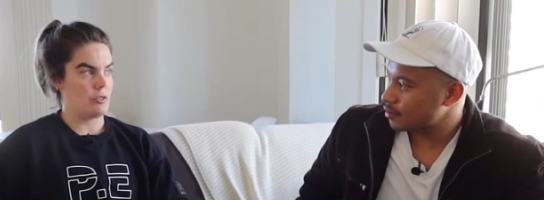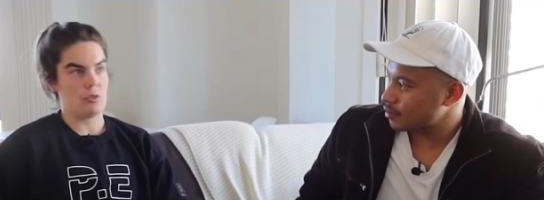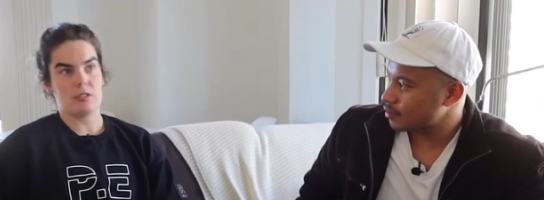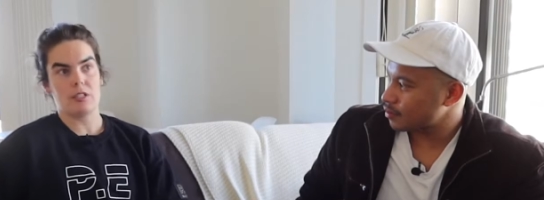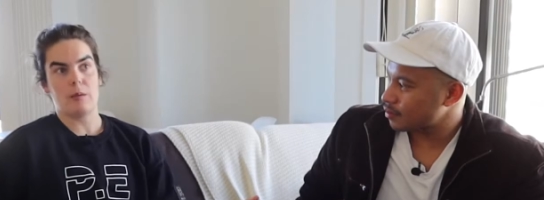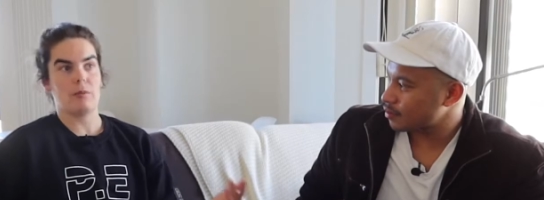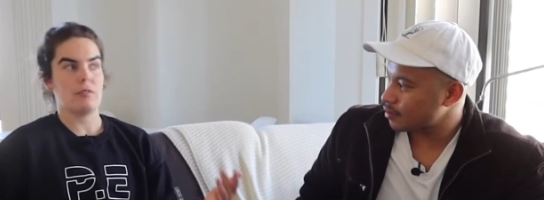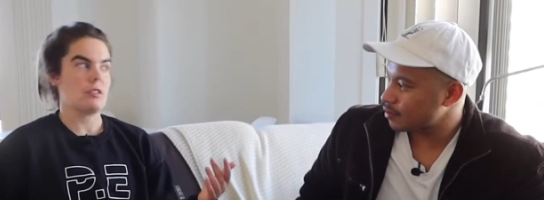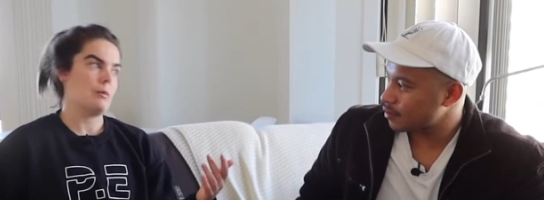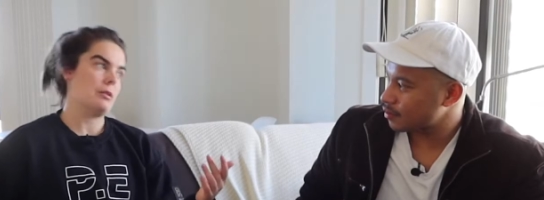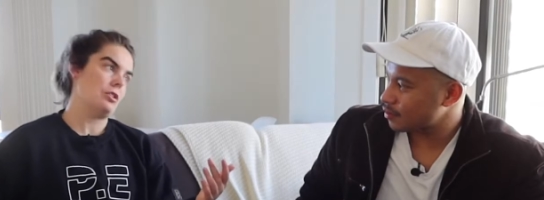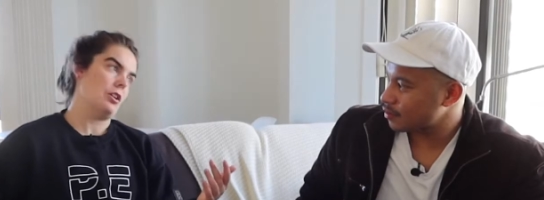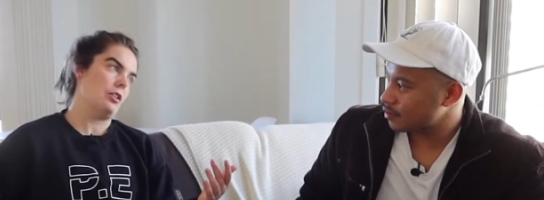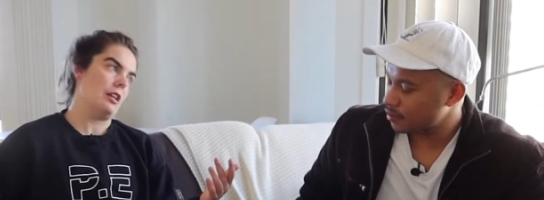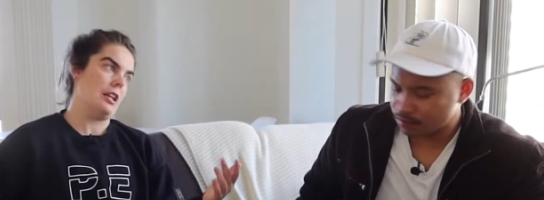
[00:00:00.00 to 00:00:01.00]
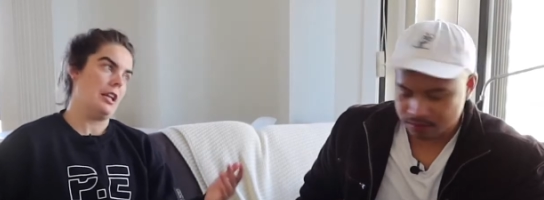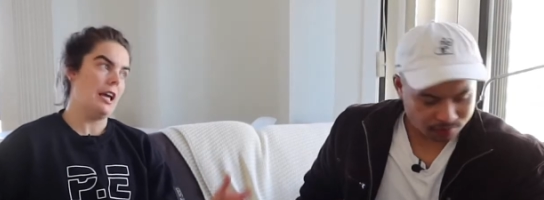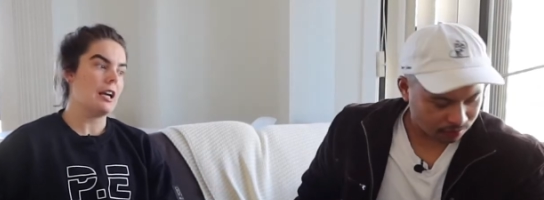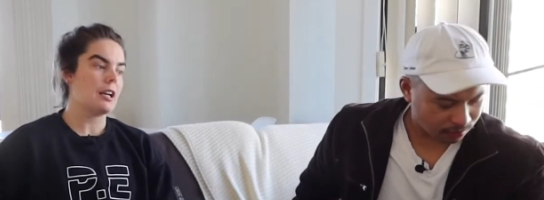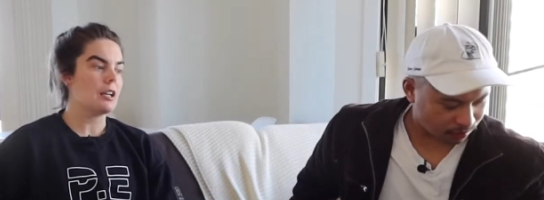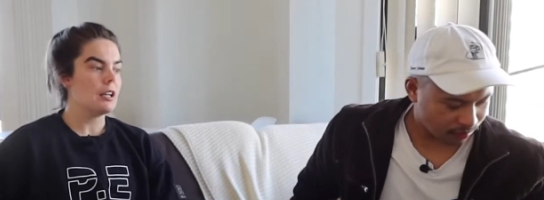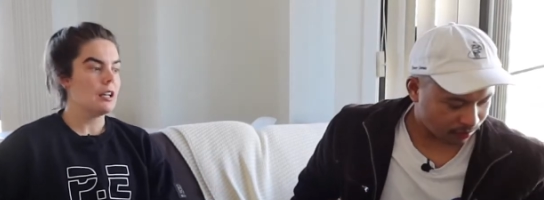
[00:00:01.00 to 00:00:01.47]
Speaker 1: So, for example, if someone's hurt their
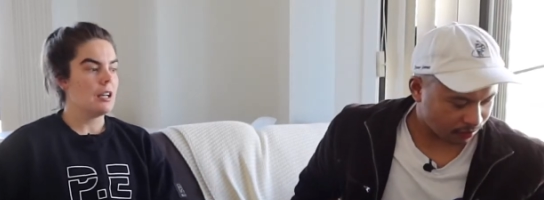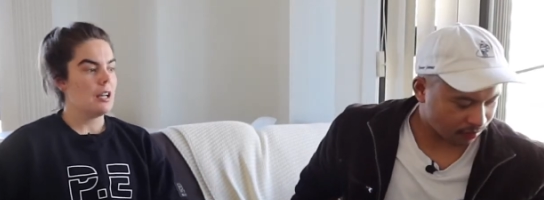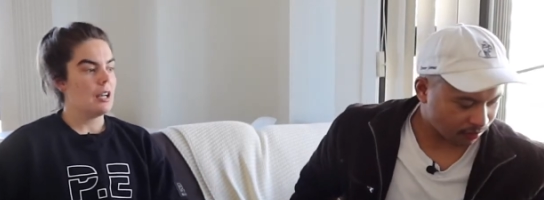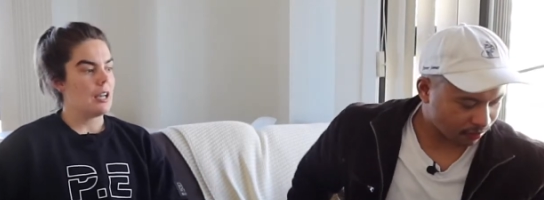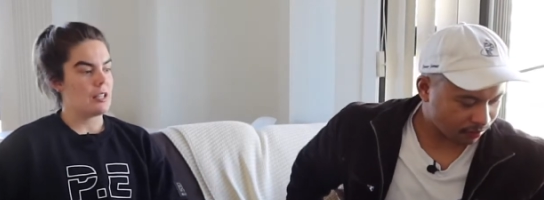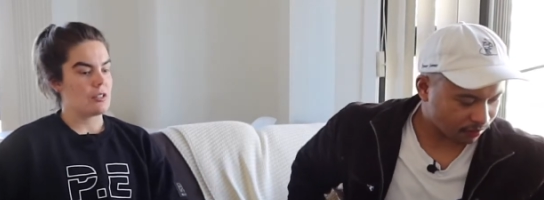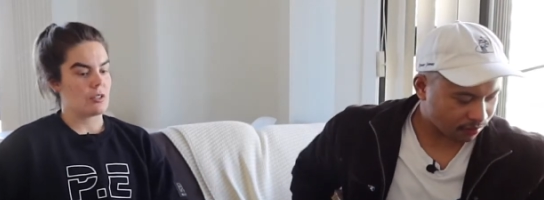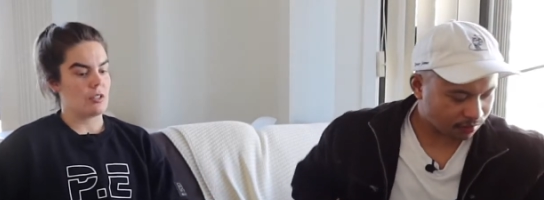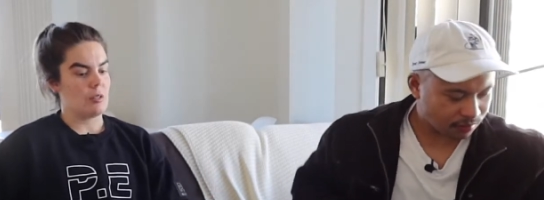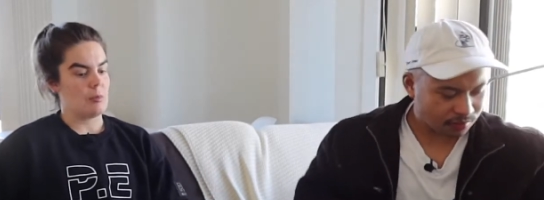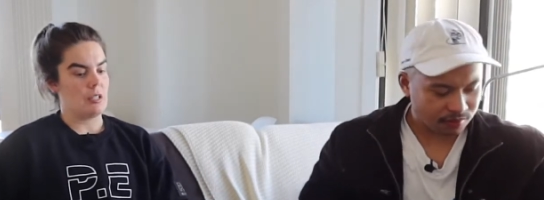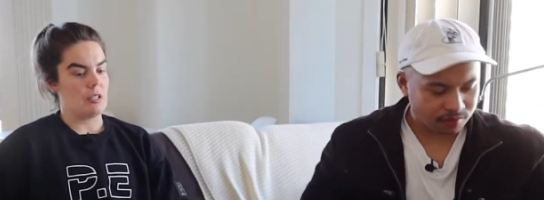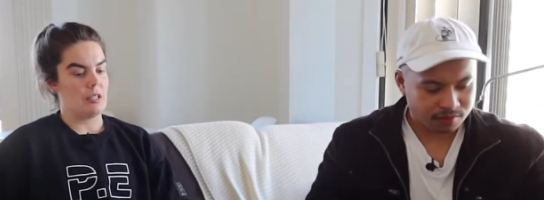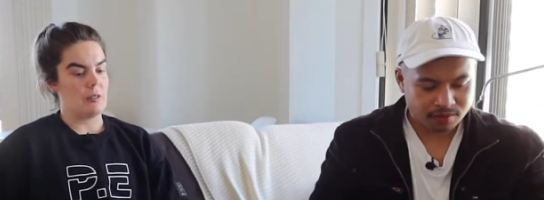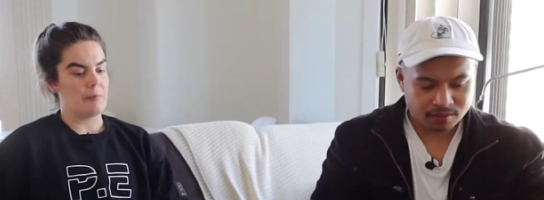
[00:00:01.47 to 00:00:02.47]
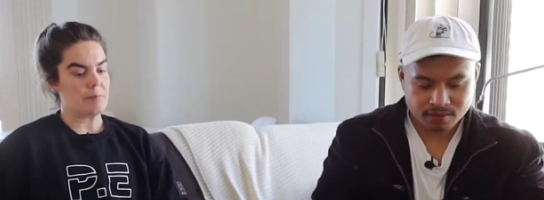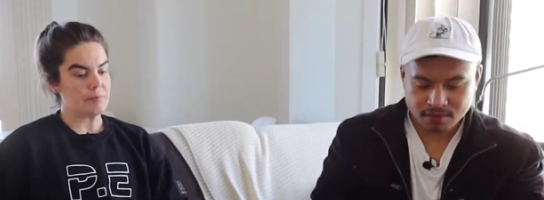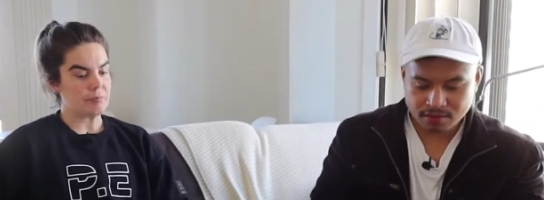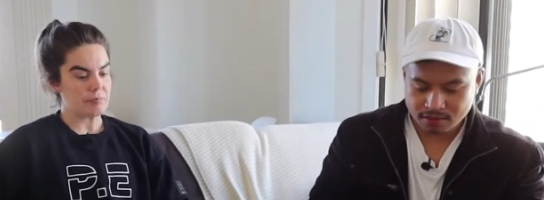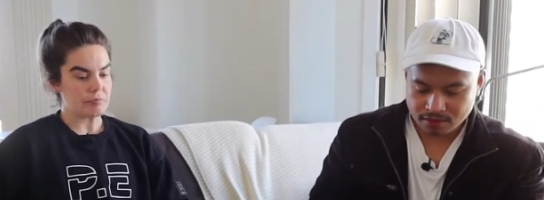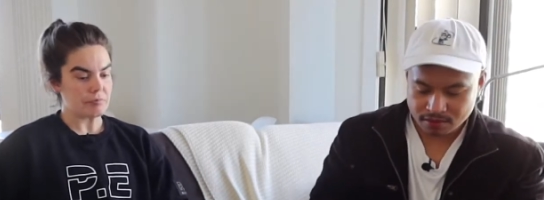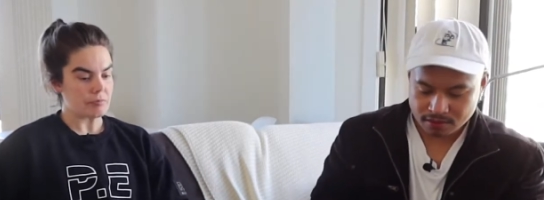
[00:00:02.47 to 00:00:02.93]
neck, mm. it's going to be
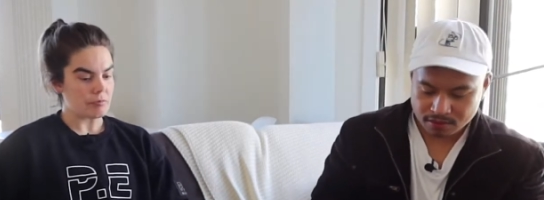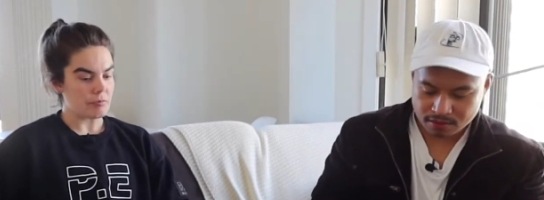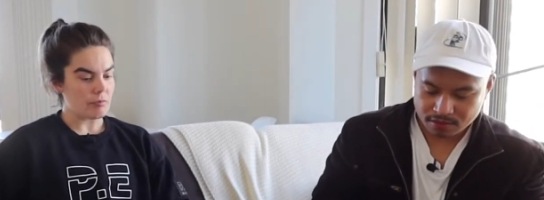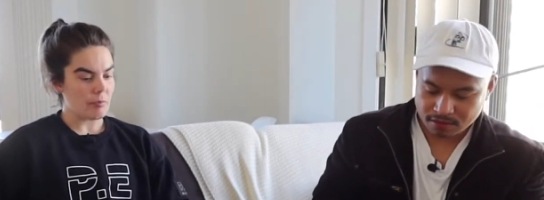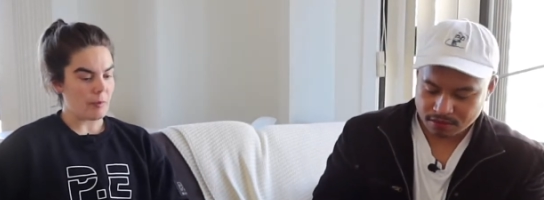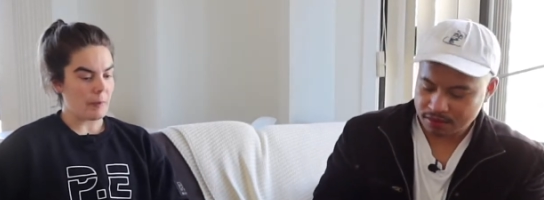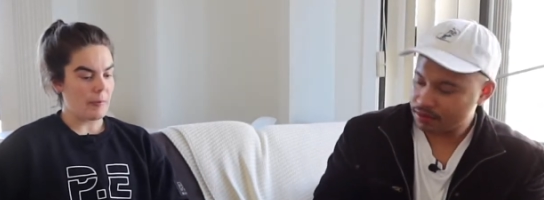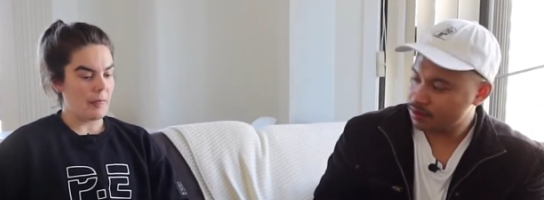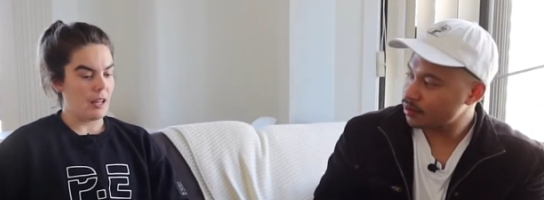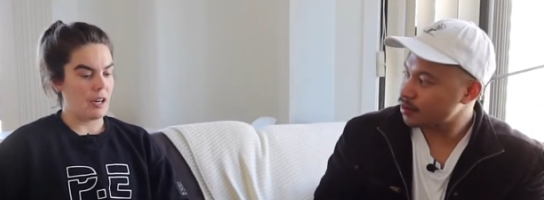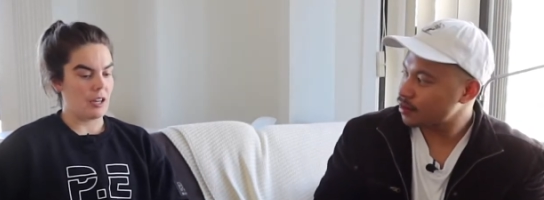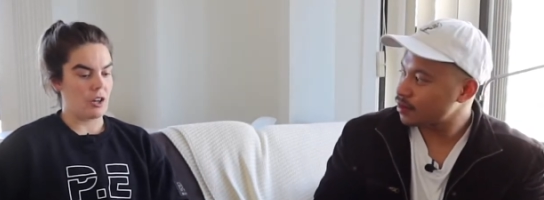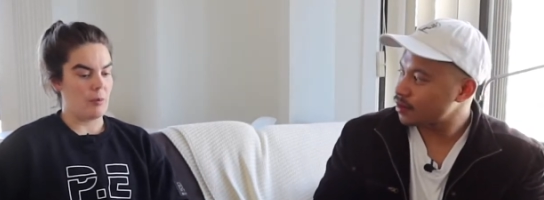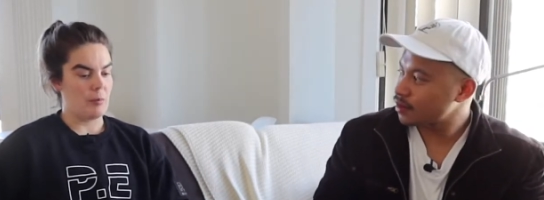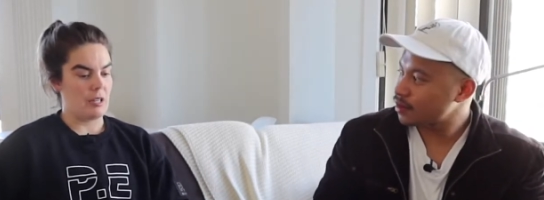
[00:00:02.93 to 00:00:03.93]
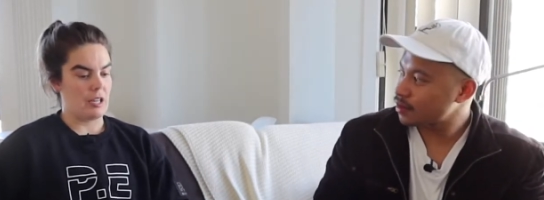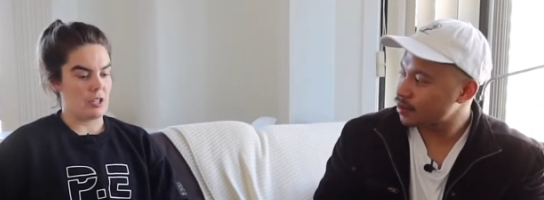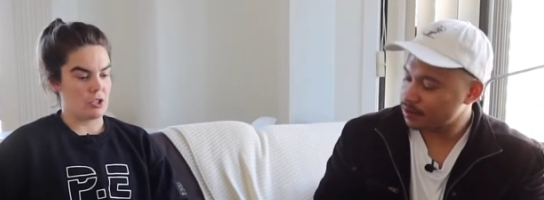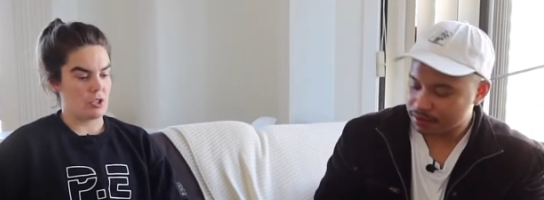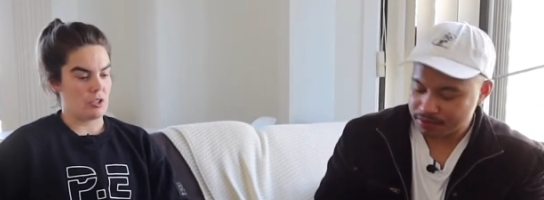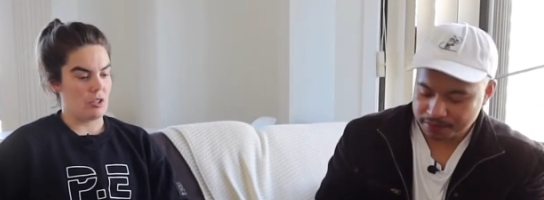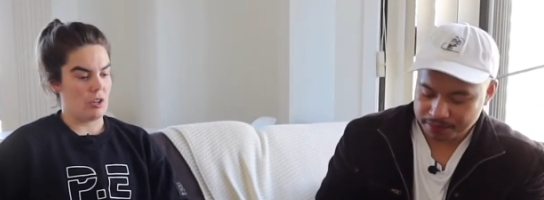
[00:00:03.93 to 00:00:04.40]
a combination